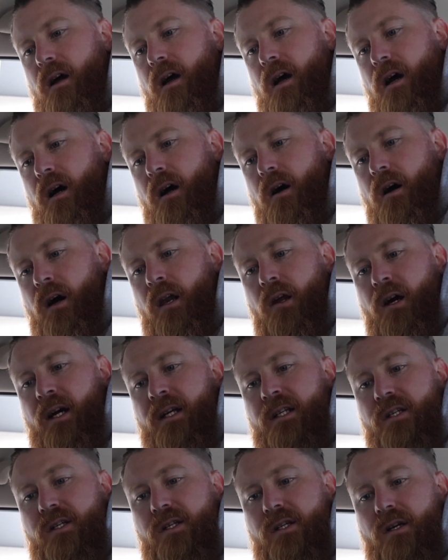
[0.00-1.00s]
I
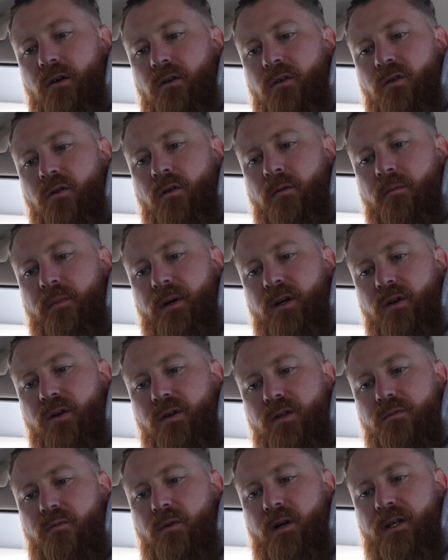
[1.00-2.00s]
like to solder them
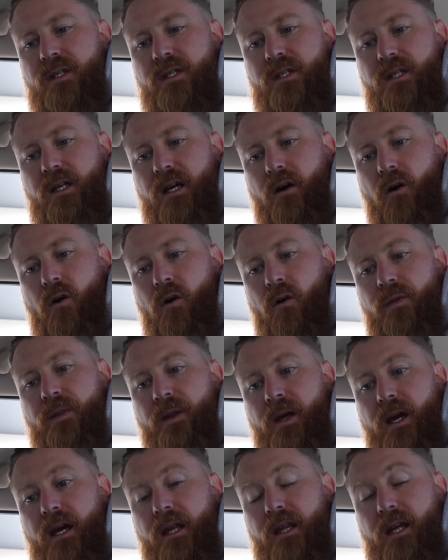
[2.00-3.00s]
because once they're on
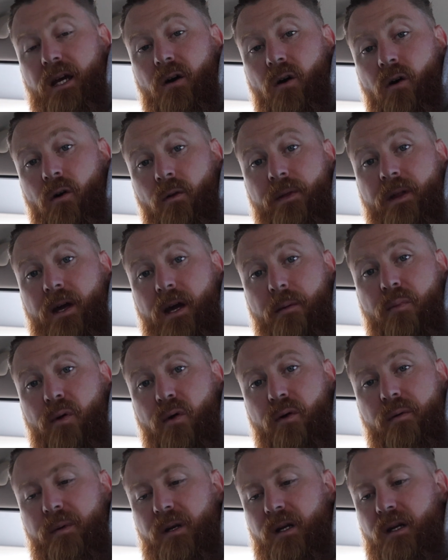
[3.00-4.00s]
there
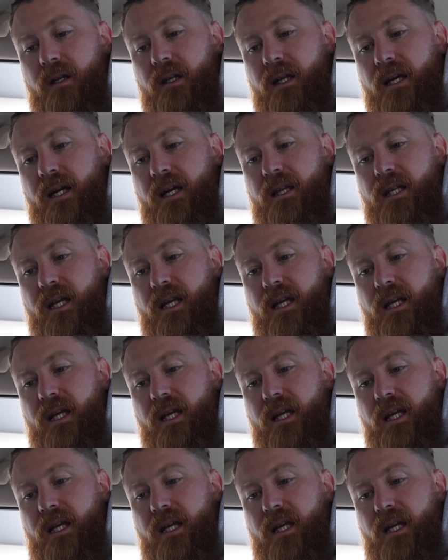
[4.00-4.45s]
permanently,